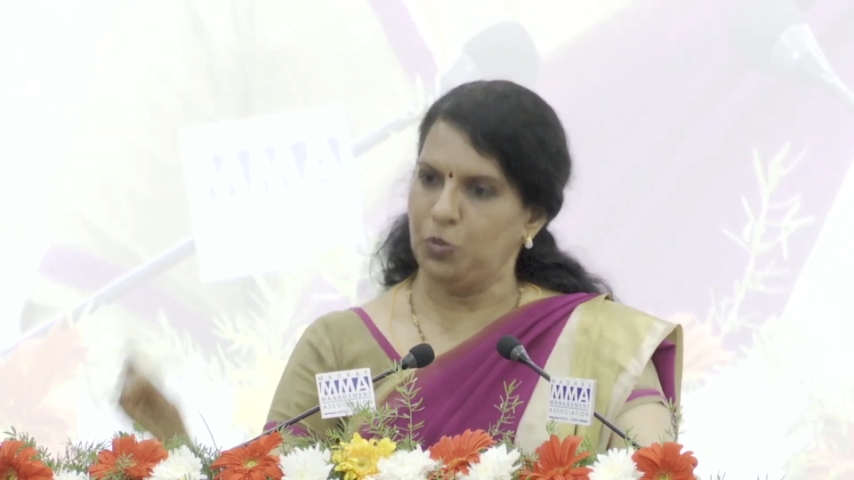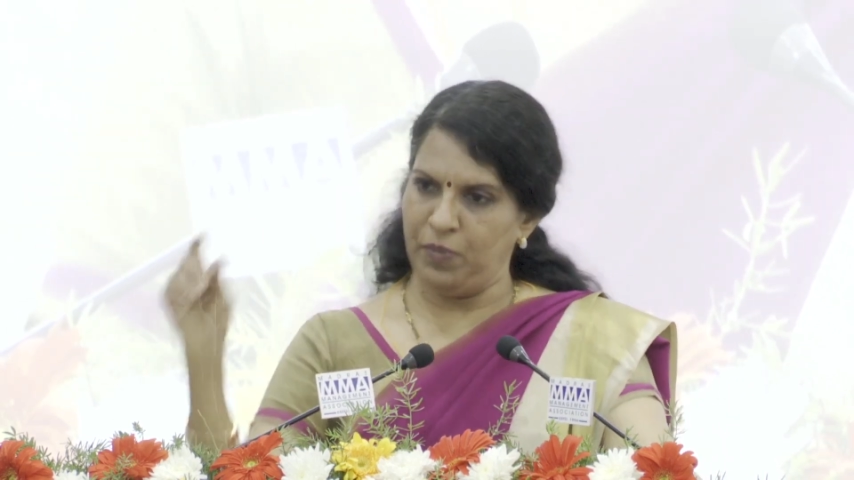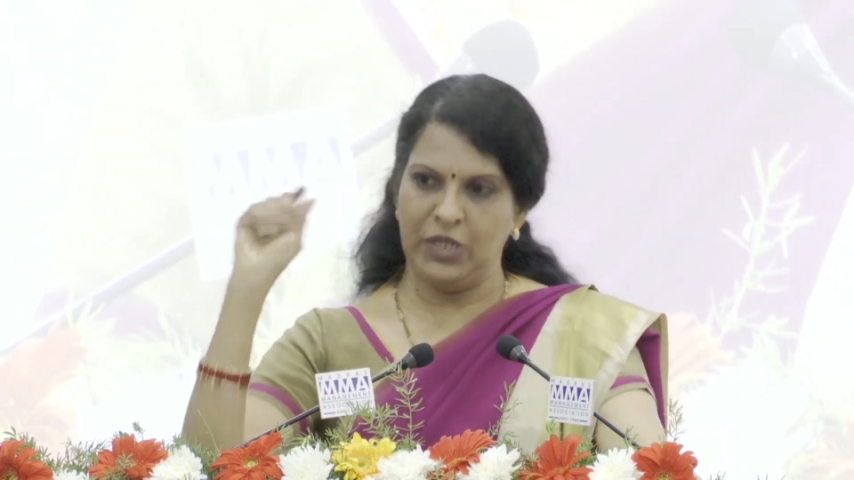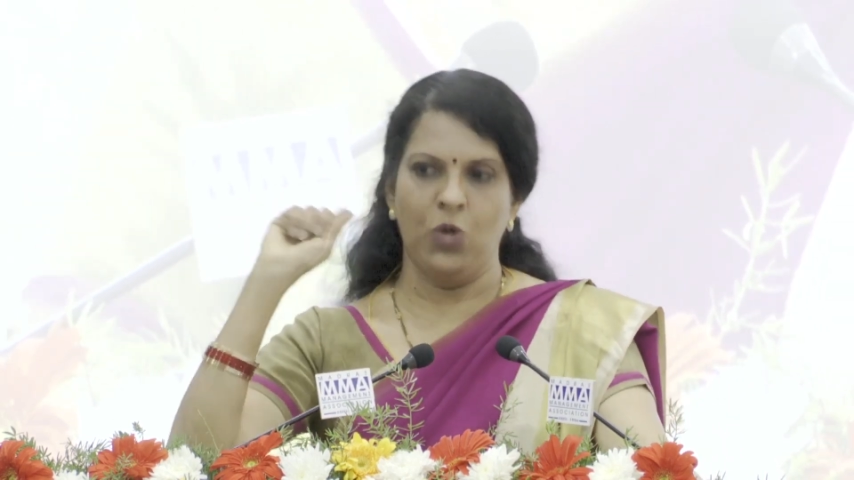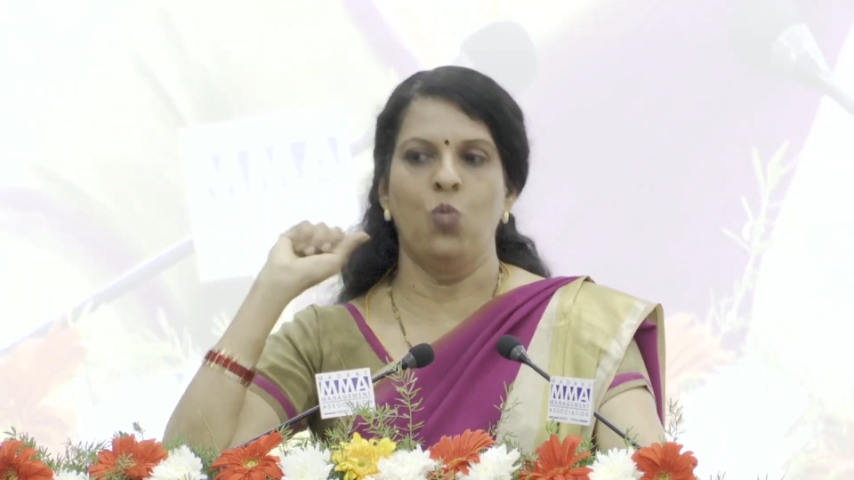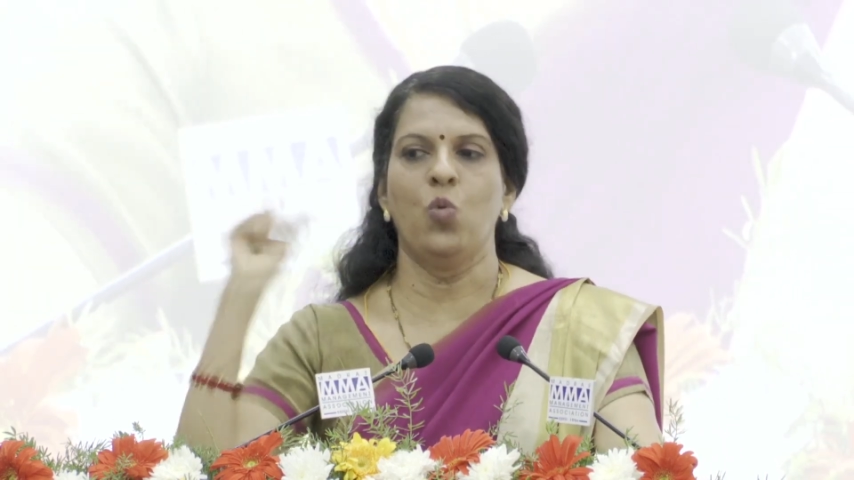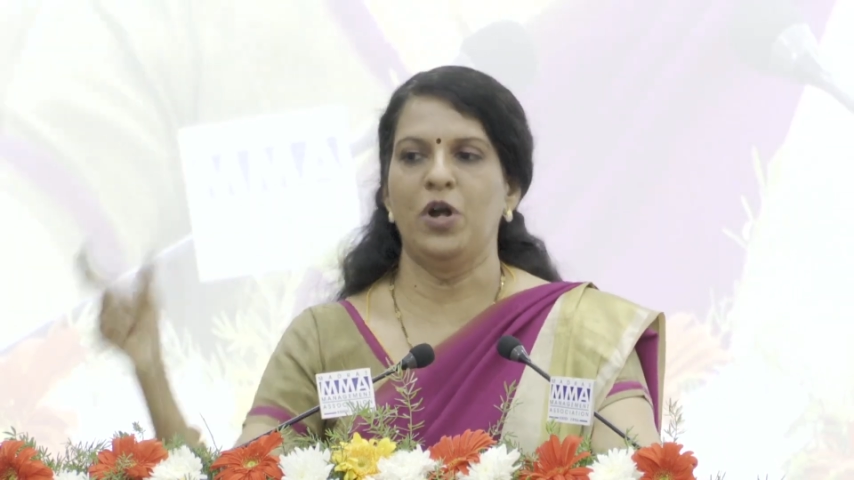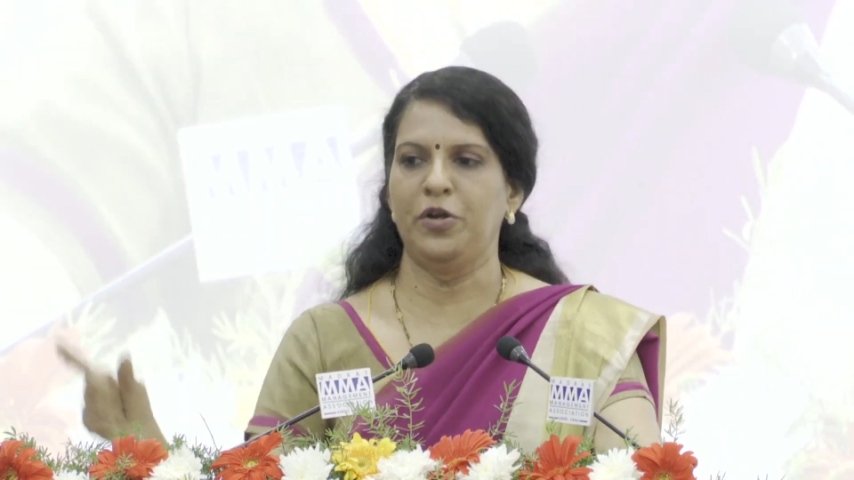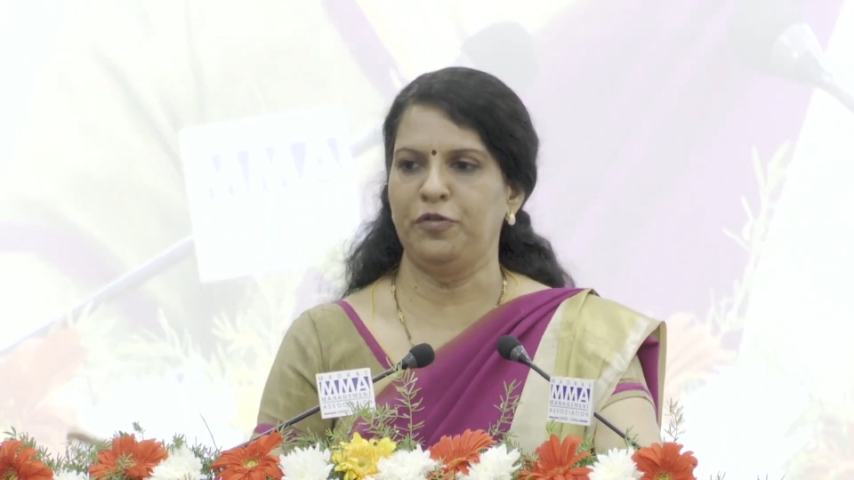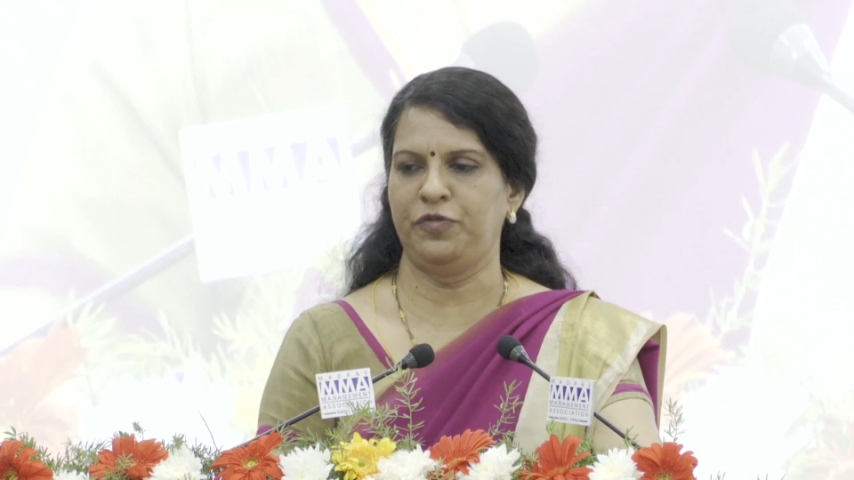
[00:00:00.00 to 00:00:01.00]
be the
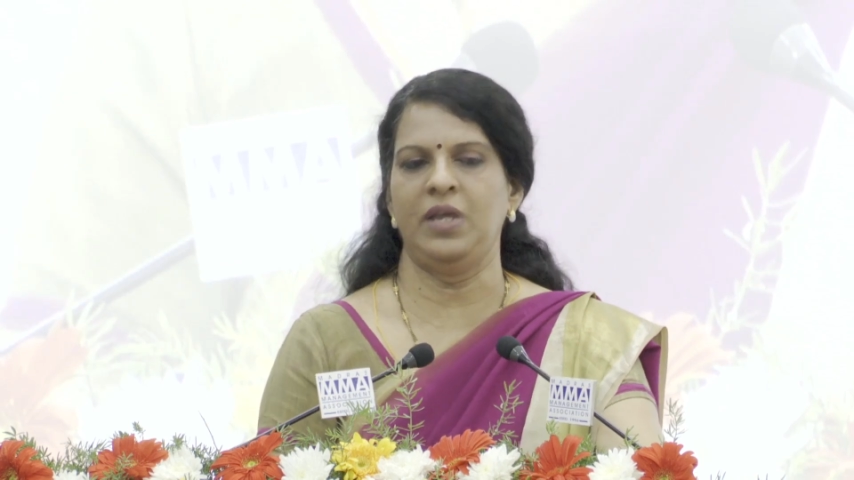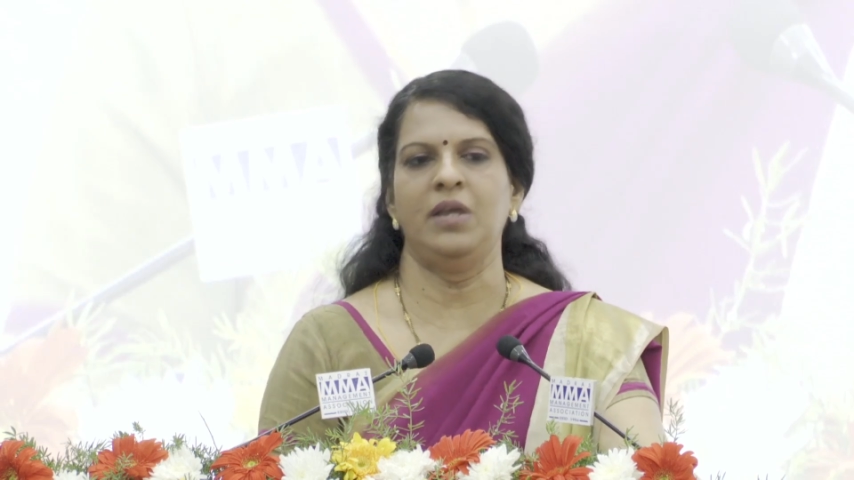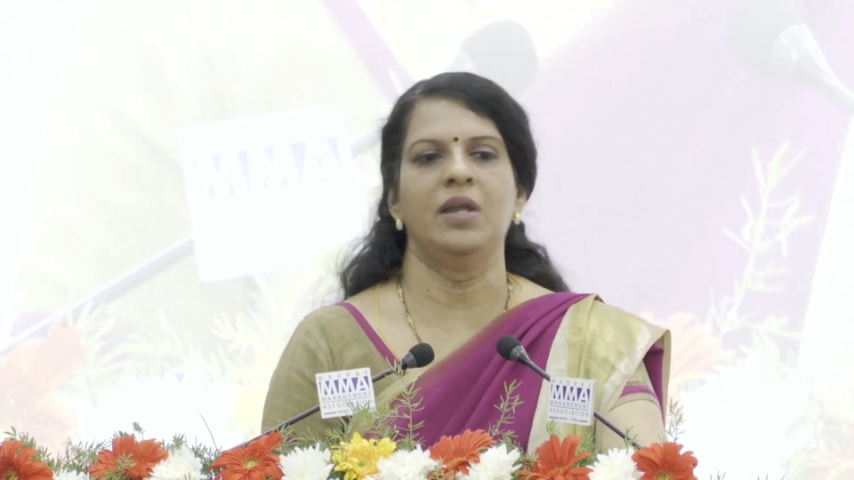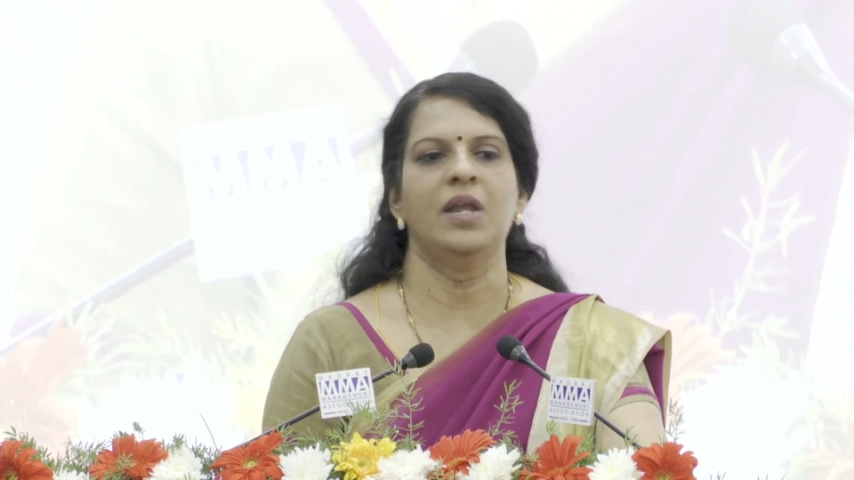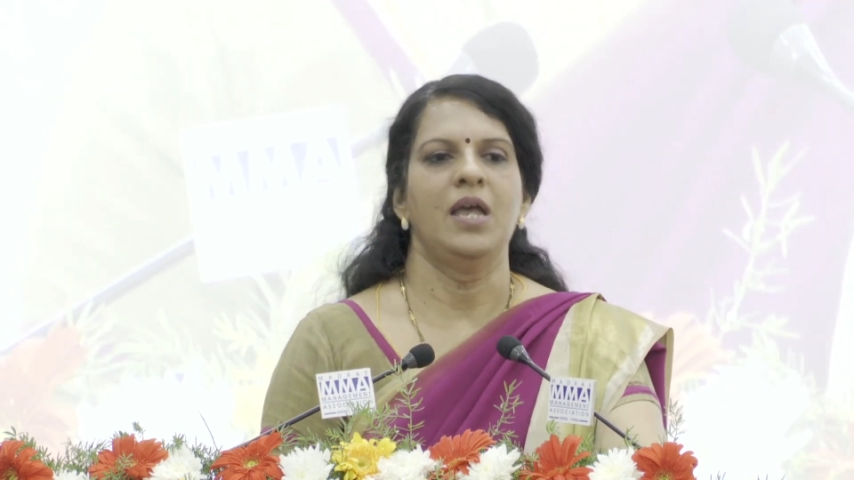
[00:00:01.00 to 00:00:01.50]
word of the year.